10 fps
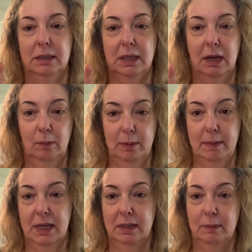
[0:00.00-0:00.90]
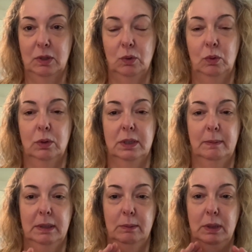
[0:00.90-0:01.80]
to help him hand him a tool or
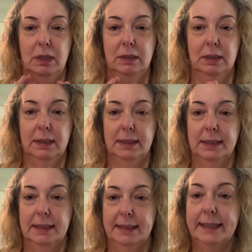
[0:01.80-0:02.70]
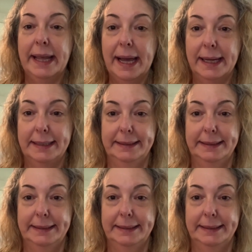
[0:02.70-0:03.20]
something because, yeah.